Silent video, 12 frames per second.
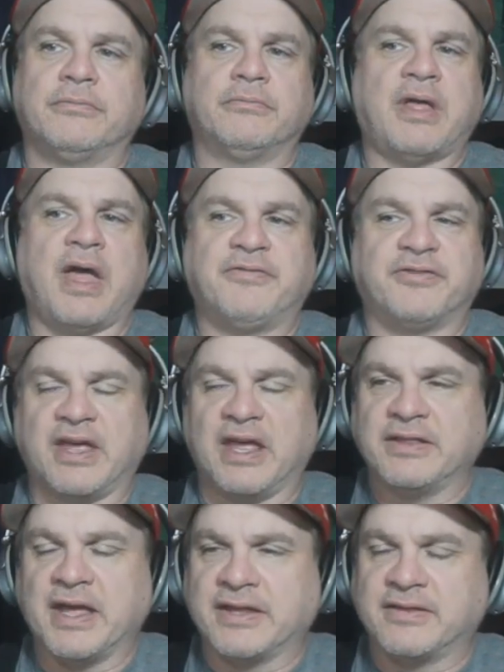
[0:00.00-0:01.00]
have skin
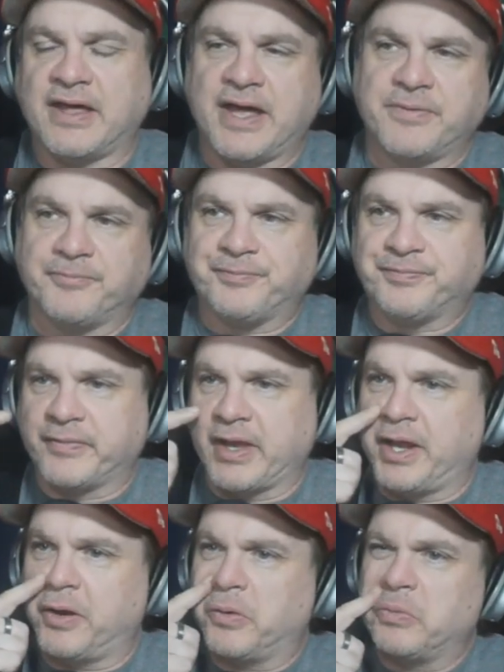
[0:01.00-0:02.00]
like that.
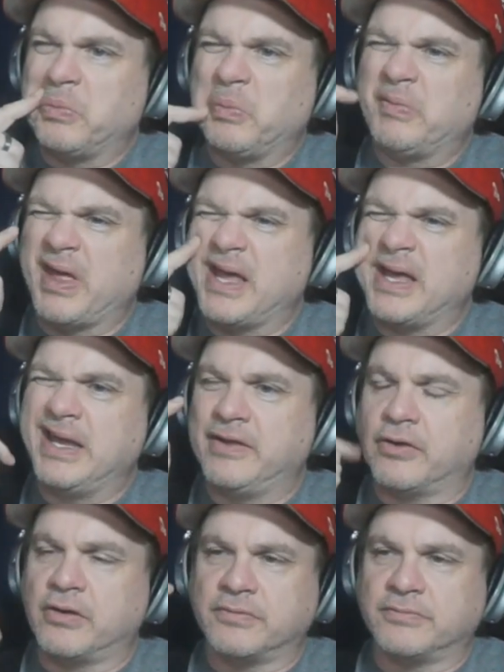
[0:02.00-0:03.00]
They
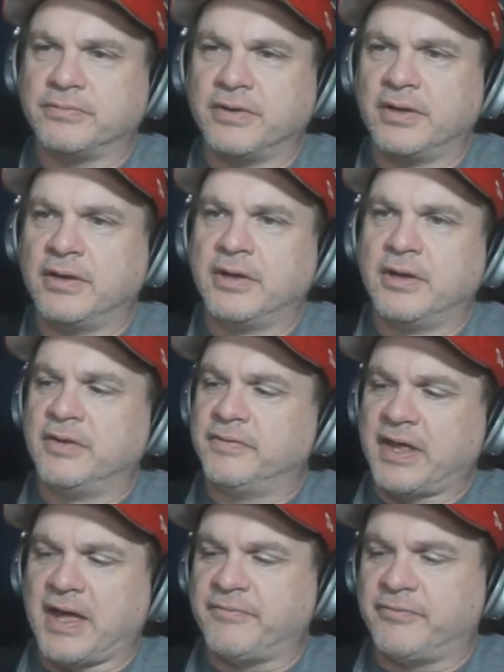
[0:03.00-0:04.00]
either
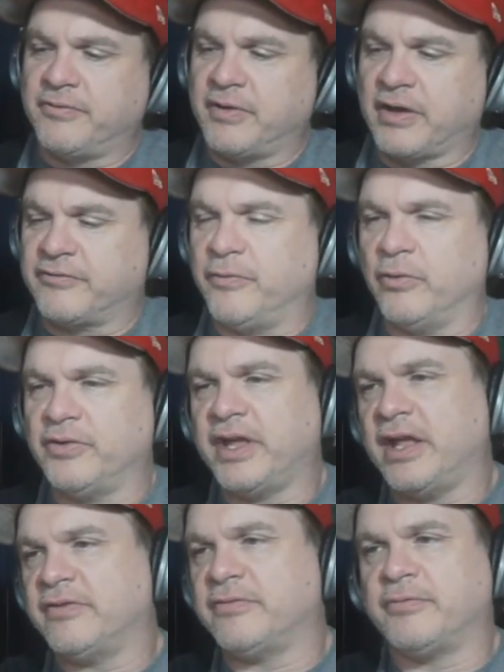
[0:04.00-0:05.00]
They have
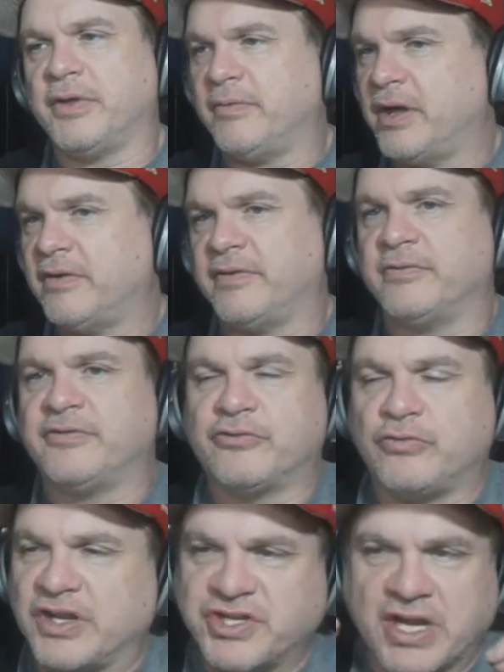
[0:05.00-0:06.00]
exfoliates and
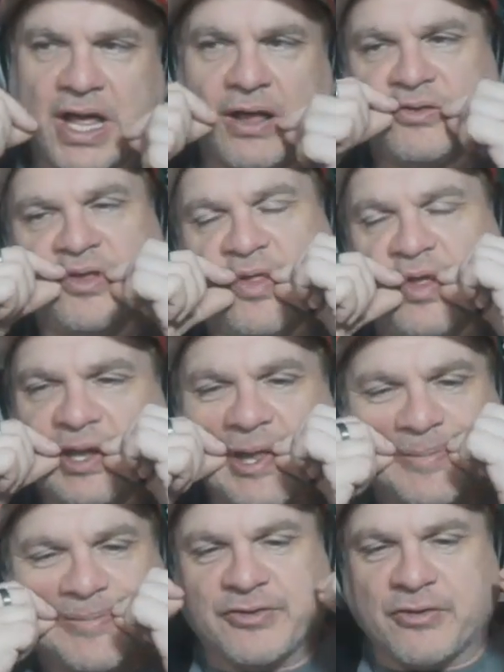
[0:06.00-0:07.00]
stretch it out till their
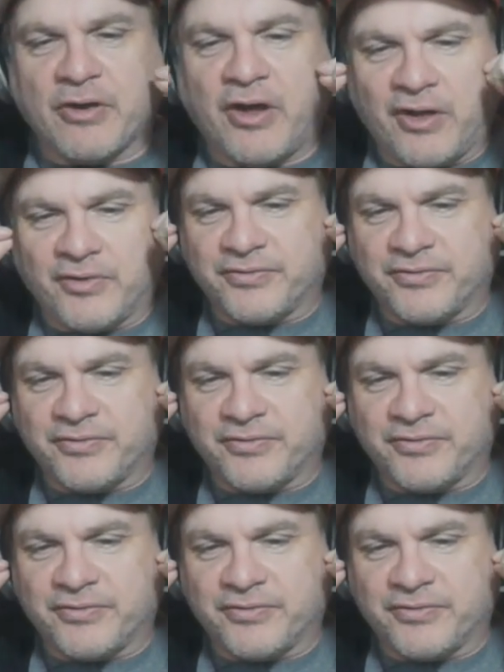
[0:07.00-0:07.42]
lips are all